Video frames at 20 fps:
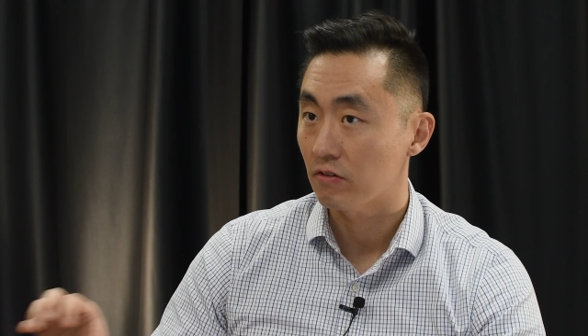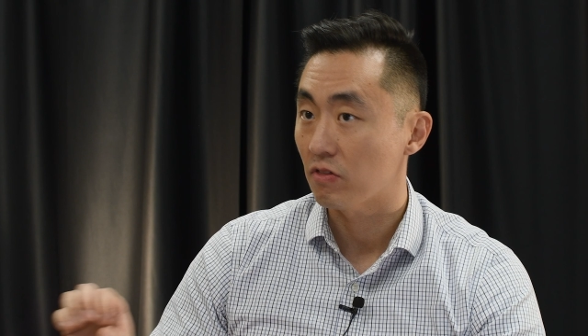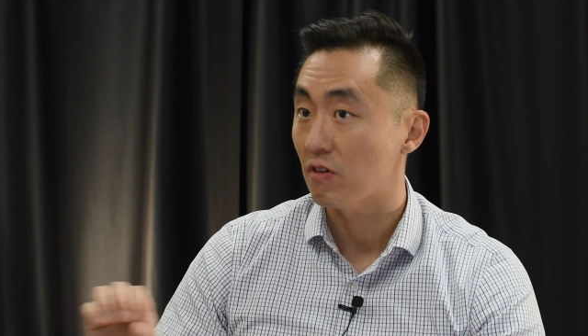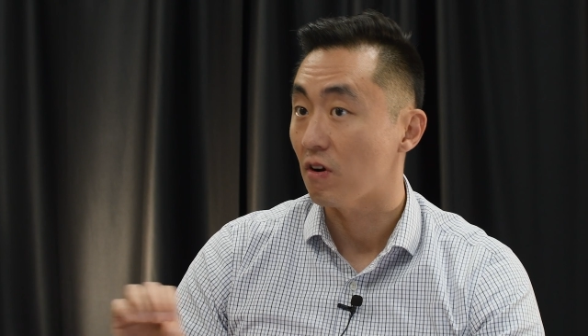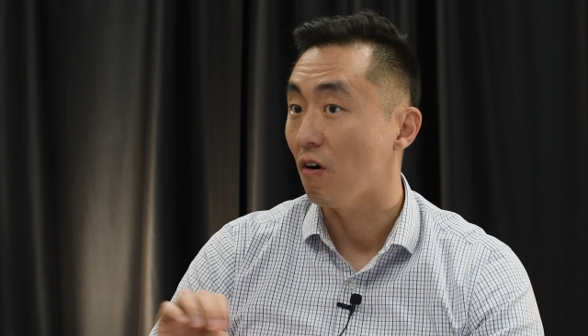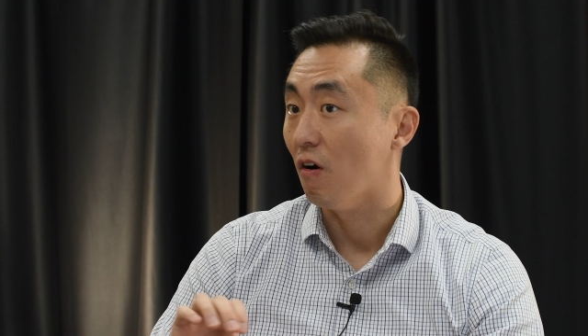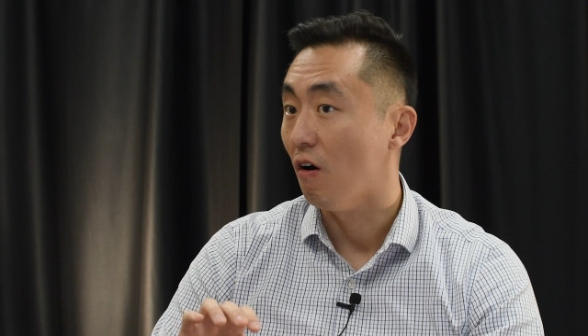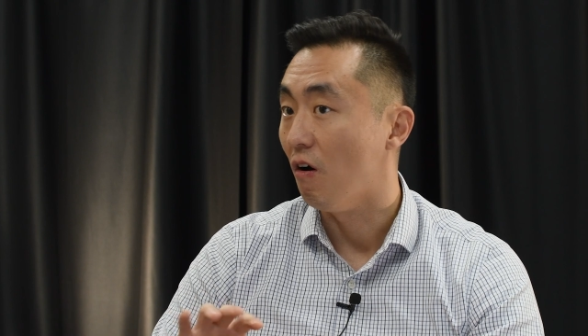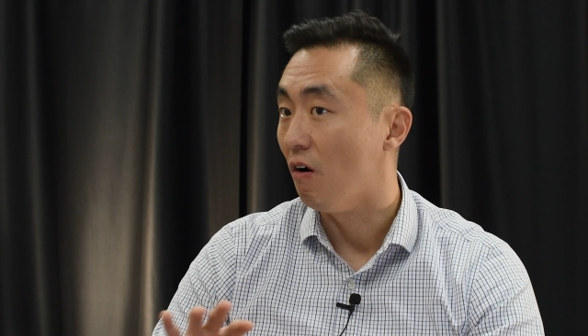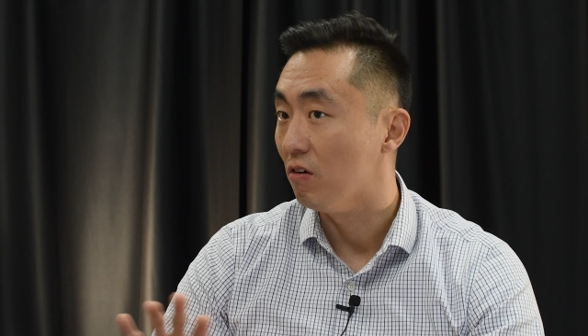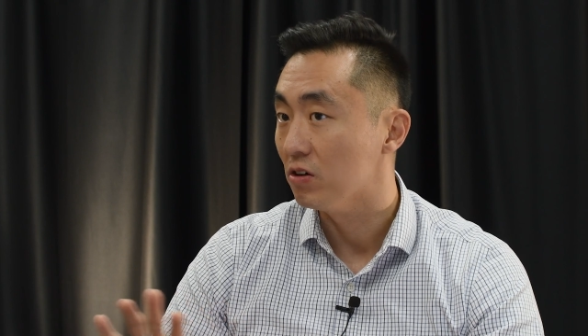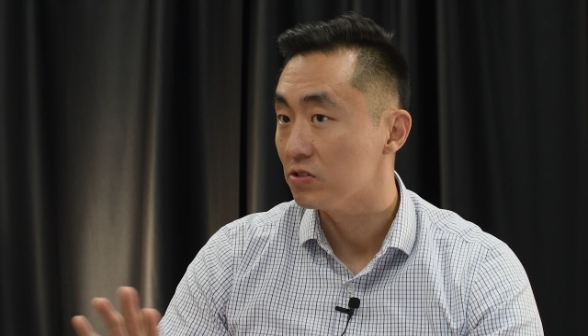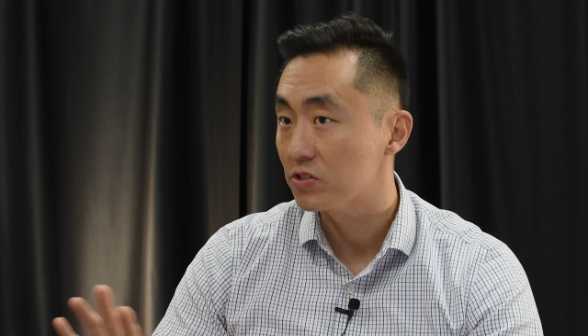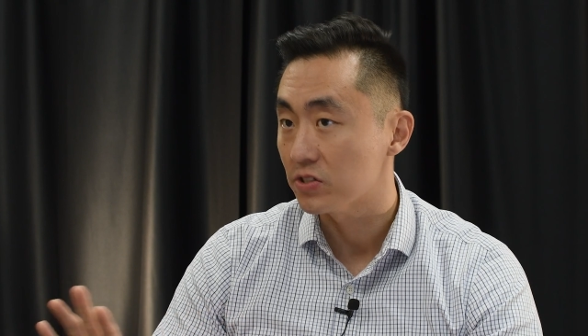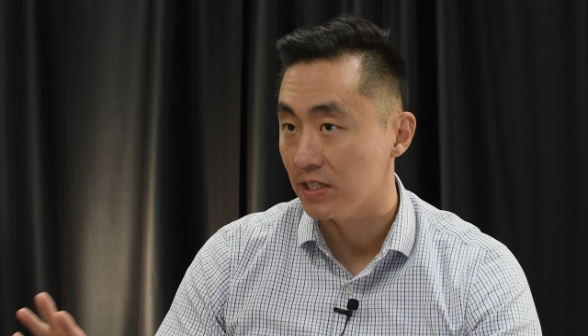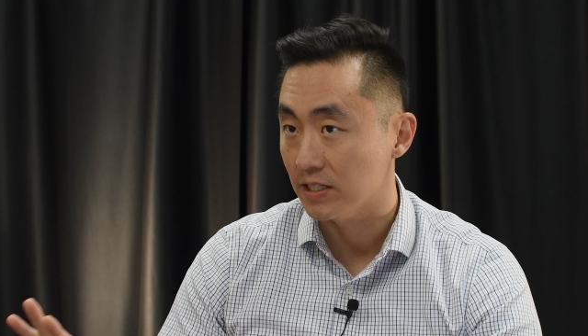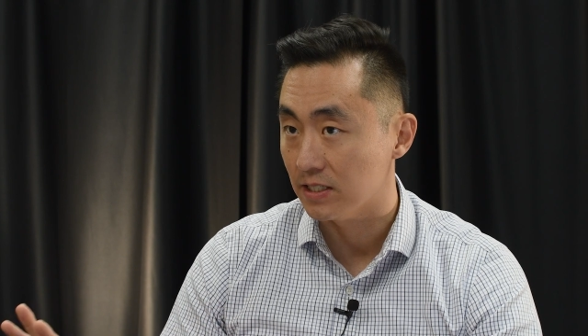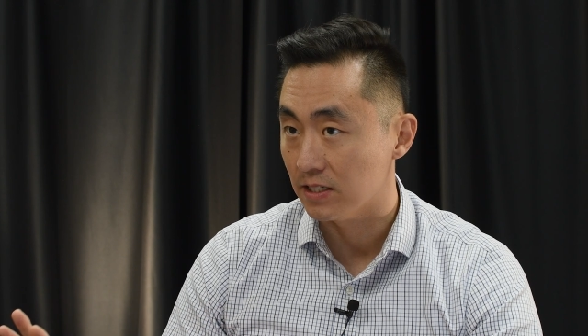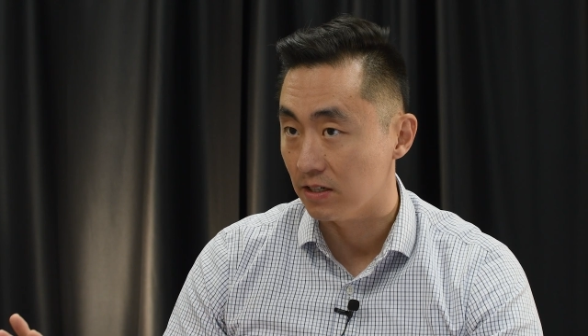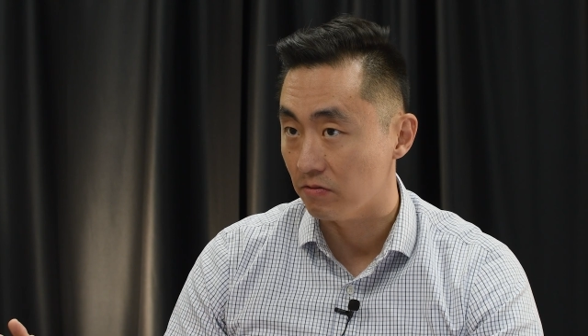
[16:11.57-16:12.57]
They're all
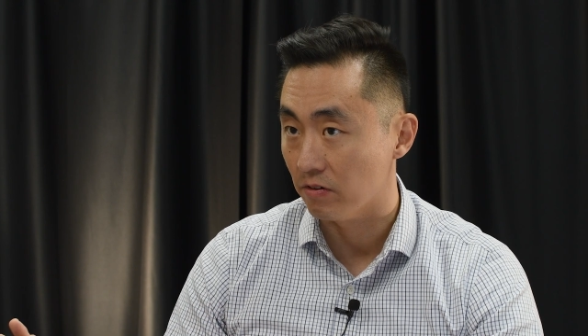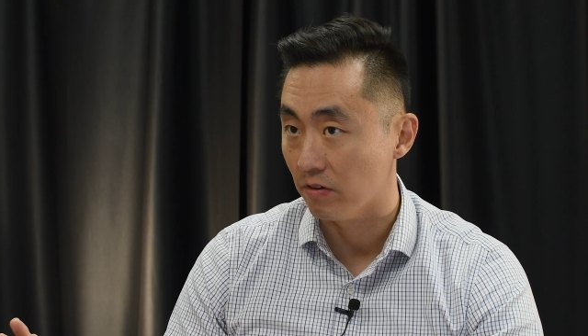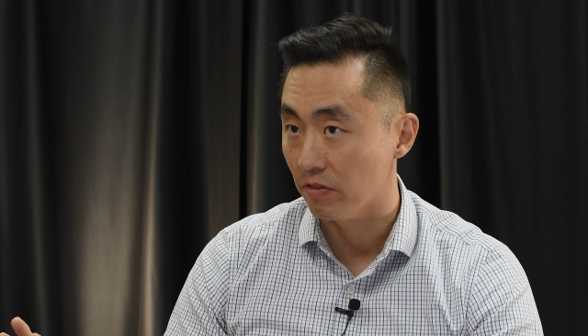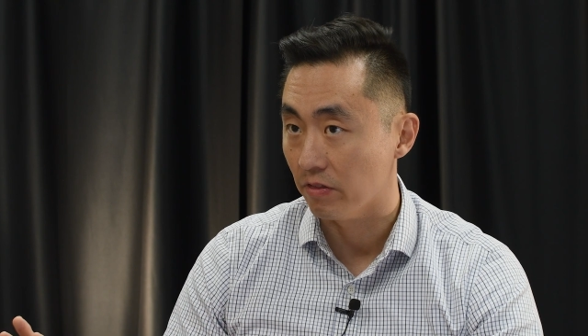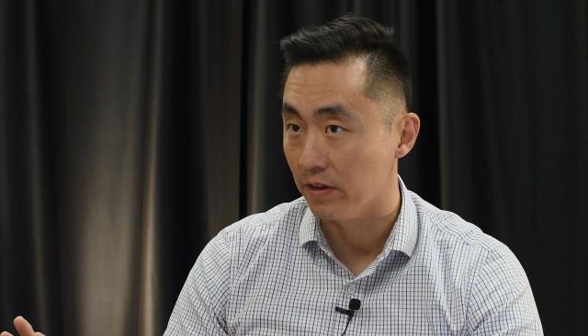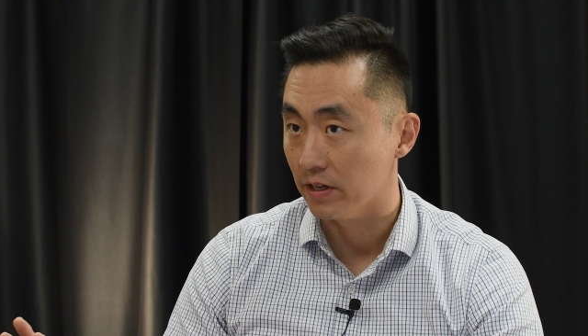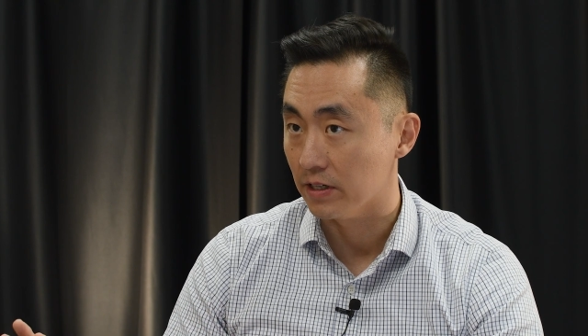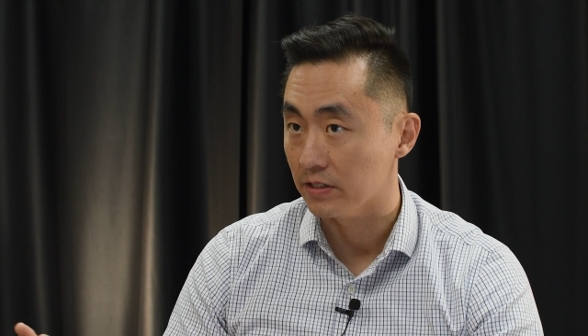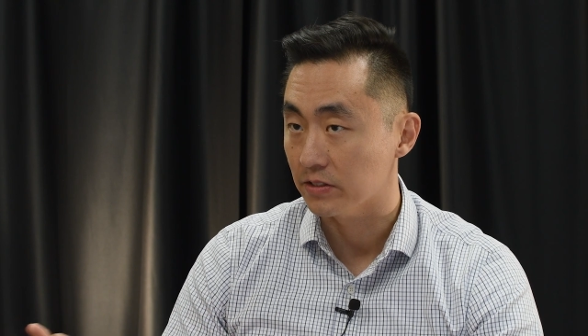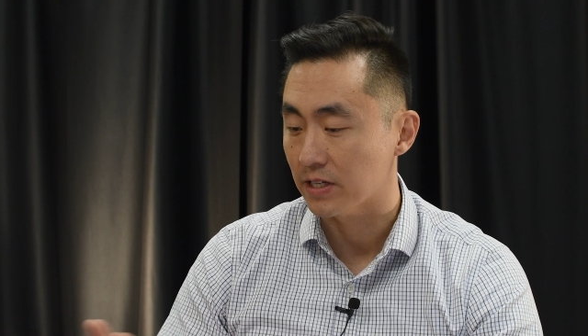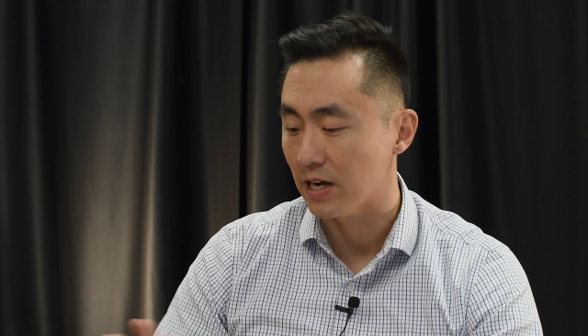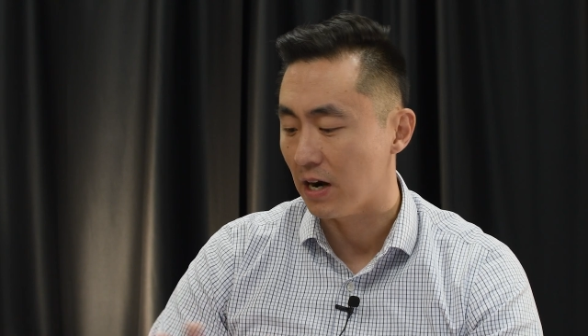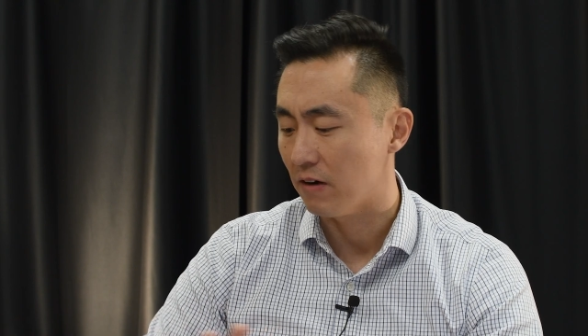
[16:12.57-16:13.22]
saying different things.